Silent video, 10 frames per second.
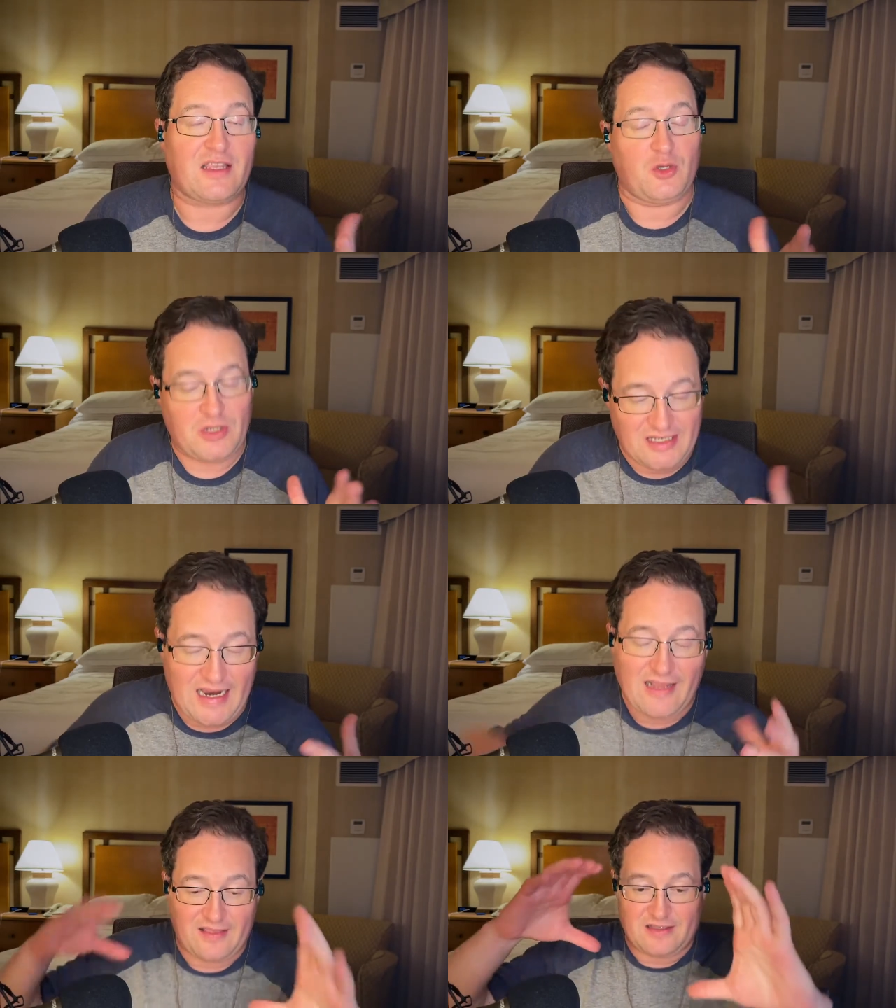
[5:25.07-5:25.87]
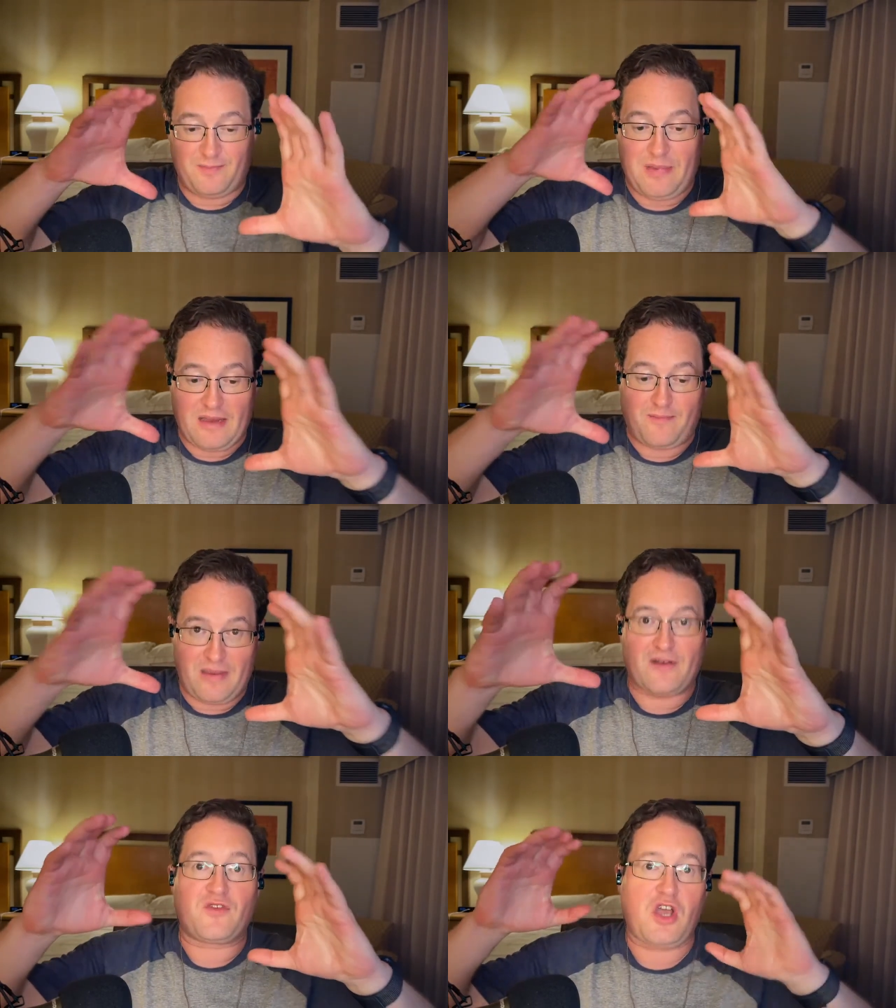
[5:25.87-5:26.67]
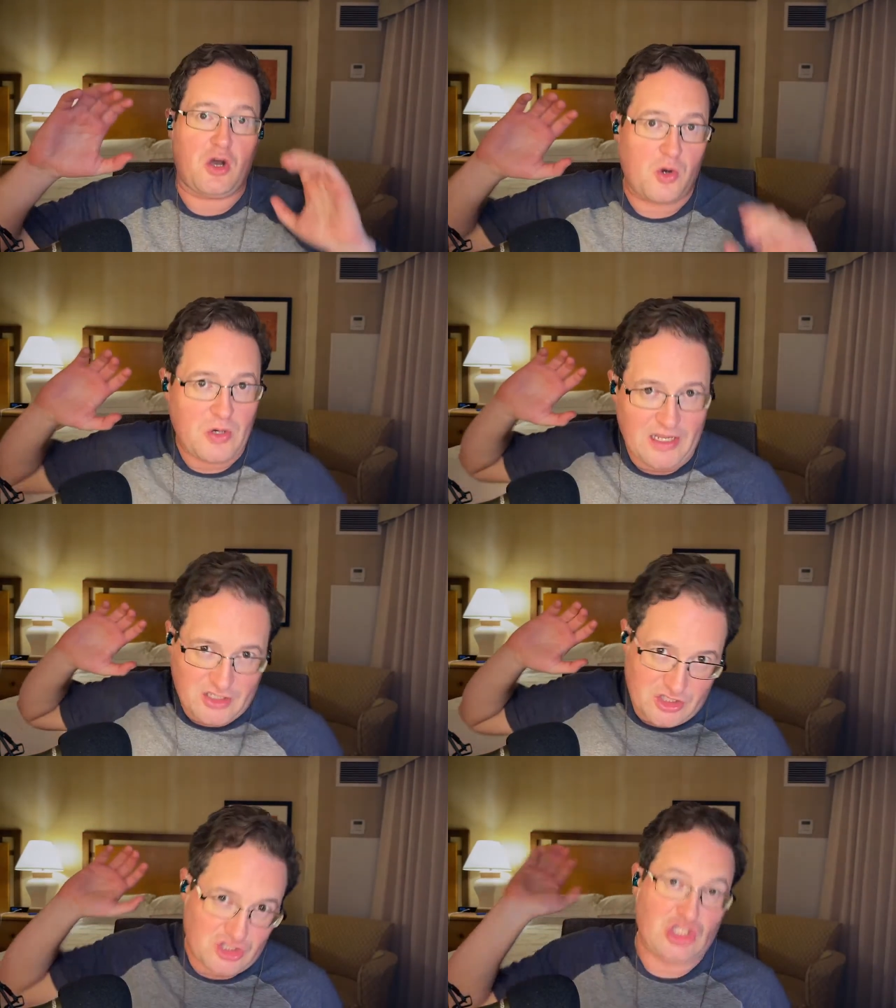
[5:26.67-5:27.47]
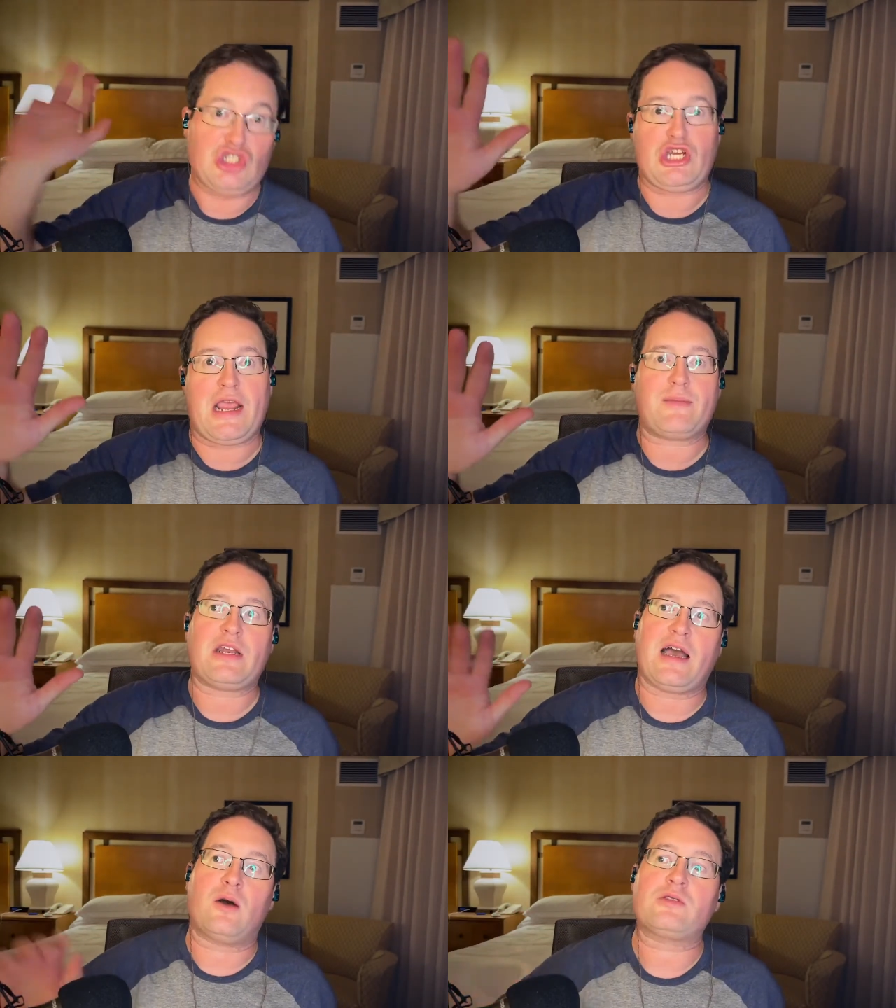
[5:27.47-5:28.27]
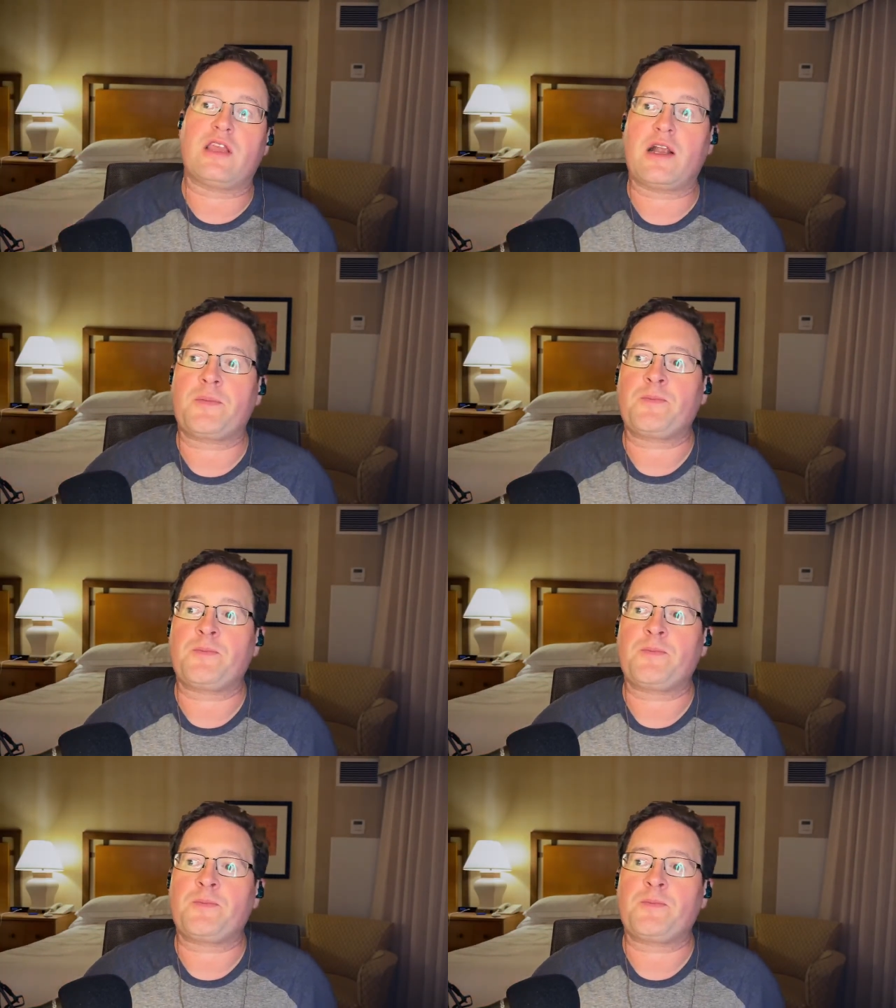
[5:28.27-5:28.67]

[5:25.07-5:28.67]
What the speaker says: that you could take this big bit of code and just jam it out there.